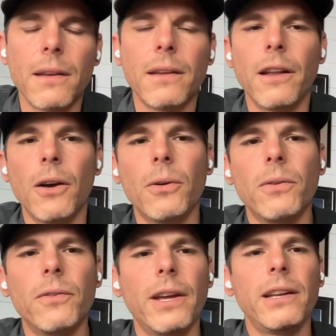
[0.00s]

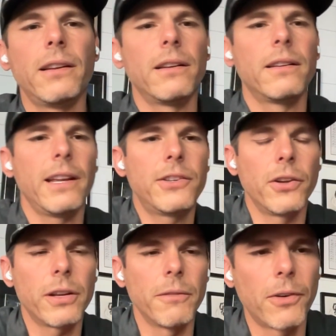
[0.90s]
No, they
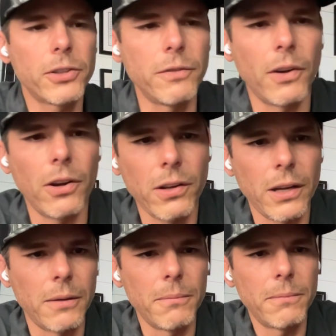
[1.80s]
took him. First of
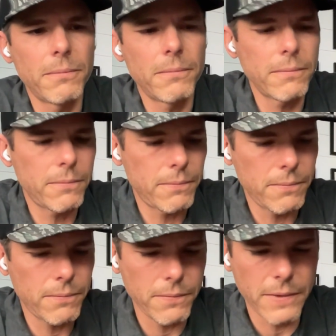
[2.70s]
all,
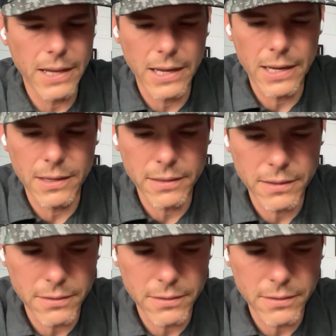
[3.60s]
they